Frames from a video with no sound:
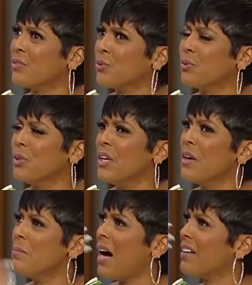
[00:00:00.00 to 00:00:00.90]
through
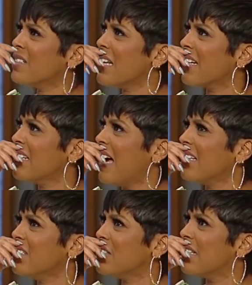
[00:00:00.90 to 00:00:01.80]
modern
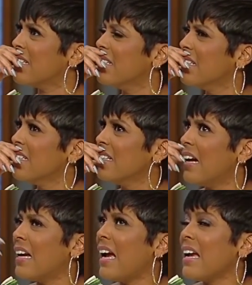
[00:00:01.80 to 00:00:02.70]
technology.
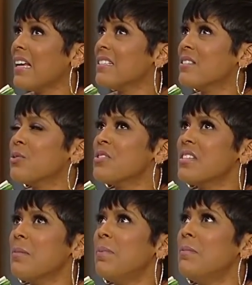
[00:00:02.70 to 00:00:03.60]
I, it's too
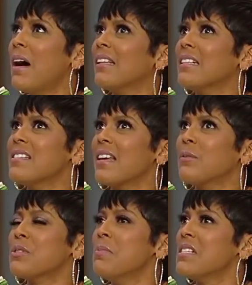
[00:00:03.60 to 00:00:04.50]
simple, Molly, to say it
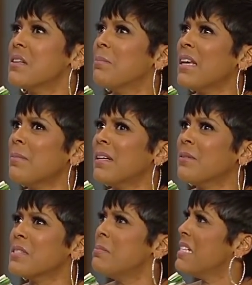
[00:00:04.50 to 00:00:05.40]
was meant to be, but it
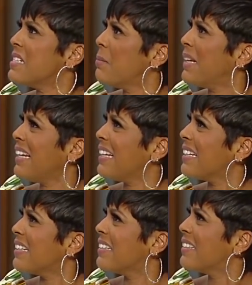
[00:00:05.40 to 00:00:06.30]
was meant to be.